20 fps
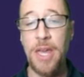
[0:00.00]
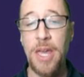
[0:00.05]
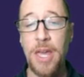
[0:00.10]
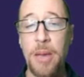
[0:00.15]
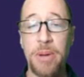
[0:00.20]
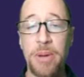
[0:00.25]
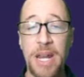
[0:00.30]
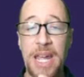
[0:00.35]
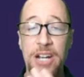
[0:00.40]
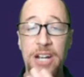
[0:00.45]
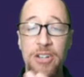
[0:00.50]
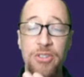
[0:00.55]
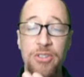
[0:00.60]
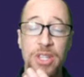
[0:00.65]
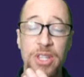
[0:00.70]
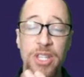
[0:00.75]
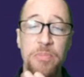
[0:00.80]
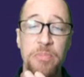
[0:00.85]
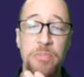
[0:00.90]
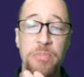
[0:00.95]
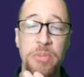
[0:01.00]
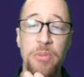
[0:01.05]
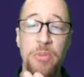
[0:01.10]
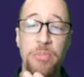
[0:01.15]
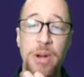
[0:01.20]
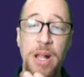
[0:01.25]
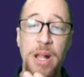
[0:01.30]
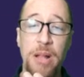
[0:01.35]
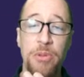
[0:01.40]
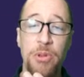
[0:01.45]
but actually this bishop
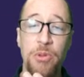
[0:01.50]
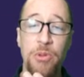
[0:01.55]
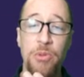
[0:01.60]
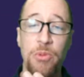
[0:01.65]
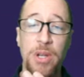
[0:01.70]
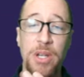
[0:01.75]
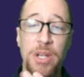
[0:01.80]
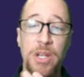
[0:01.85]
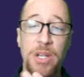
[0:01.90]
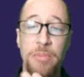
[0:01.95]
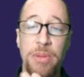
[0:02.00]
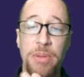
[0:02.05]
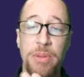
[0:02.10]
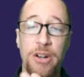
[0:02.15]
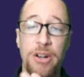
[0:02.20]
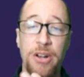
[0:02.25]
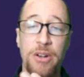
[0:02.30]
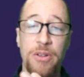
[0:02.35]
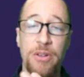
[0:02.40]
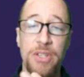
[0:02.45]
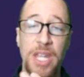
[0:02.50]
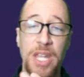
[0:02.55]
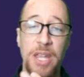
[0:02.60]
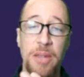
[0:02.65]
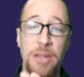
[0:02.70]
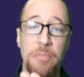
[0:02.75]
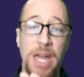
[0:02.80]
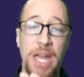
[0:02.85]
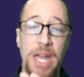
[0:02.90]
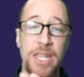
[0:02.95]
probably would have done better
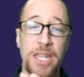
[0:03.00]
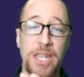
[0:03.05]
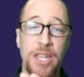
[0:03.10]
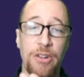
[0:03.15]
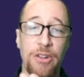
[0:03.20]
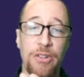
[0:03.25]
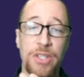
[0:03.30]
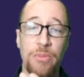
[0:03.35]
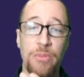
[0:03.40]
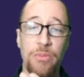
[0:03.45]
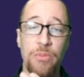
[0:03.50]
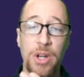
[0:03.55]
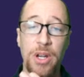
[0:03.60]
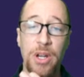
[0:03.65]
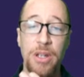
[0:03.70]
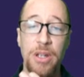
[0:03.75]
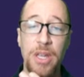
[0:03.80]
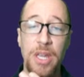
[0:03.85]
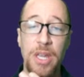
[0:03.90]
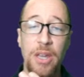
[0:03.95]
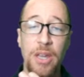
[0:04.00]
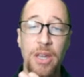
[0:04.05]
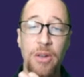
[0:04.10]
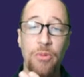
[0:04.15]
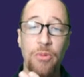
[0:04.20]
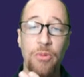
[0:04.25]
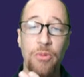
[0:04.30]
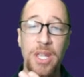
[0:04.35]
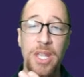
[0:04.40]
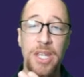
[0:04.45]
staying back here somewhere
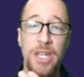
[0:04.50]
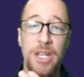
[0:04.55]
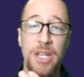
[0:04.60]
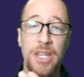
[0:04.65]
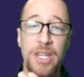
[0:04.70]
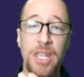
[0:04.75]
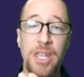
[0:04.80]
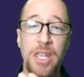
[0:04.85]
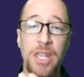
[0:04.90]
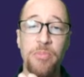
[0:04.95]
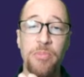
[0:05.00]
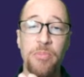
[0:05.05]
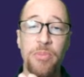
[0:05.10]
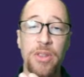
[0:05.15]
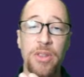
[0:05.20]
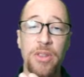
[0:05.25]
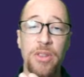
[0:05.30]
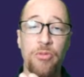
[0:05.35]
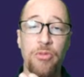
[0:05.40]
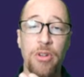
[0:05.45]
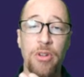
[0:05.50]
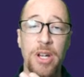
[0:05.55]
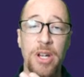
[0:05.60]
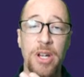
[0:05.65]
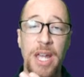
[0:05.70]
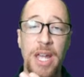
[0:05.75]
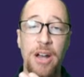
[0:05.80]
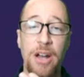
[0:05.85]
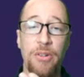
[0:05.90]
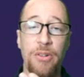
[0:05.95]
where he could keep the rook
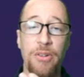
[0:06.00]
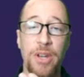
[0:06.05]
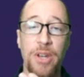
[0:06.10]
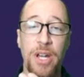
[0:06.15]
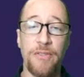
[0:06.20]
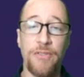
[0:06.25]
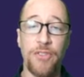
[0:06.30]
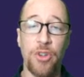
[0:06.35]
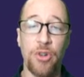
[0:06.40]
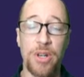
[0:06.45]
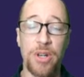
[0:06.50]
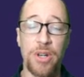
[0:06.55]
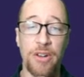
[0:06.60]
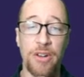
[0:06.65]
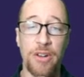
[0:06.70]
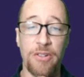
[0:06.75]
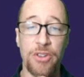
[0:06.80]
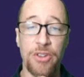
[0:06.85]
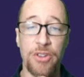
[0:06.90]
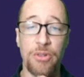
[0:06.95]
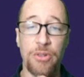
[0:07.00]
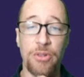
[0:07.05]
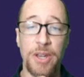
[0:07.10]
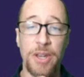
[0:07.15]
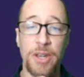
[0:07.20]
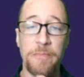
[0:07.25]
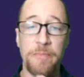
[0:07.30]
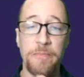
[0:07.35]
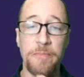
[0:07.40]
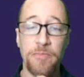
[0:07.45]
out of your territory.
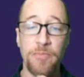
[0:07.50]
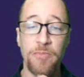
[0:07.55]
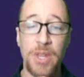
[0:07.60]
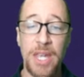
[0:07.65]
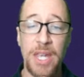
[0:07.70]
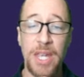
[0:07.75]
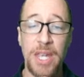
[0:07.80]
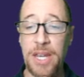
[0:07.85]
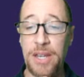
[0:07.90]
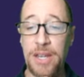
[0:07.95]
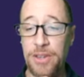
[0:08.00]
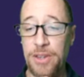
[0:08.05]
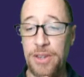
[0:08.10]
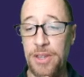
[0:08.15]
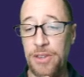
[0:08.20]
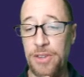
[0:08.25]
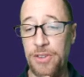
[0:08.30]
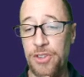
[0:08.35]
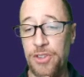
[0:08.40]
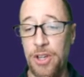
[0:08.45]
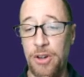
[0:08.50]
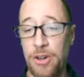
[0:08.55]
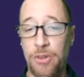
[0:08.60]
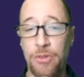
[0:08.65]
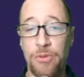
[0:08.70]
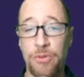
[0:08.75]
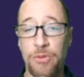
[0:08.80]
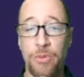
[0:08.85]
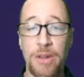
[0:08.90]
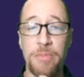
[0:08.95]
And so
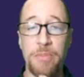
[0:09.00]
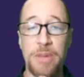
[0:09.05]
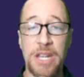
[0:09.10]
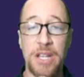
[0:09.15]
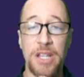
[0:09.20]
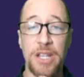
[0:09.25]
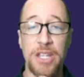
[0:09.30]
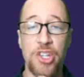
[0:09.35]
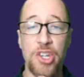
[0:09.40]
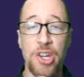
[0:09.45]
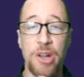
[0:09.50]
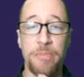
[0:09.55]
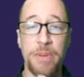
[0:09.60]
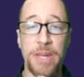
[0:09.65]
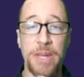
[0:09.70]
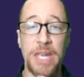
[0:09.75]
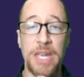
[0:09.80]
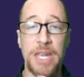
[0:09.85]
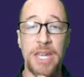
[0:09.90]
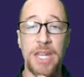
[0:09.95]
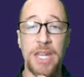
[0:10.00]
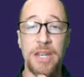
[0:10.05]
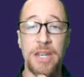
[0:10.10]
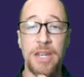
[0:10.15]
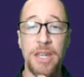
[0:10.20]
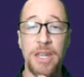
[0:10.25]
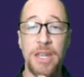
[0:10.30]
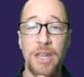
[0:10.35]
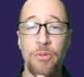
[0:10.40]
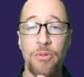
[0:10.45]
we immediately jump in
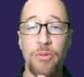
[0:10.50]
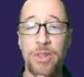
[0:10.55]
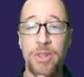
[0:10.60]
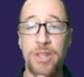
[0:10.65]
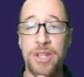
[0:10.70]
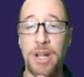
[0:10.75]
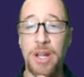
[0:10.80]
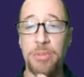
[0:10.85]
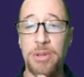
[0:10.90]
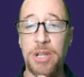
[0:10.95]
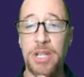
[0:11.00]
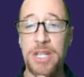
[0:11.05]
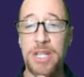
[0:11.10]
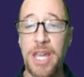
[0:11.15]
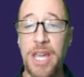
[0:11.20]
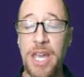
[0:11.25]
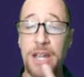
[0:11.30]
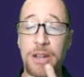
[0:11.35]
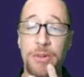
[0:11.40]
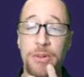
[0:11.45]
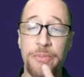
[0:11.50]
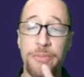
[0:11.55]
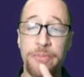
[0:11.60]
with a double attack.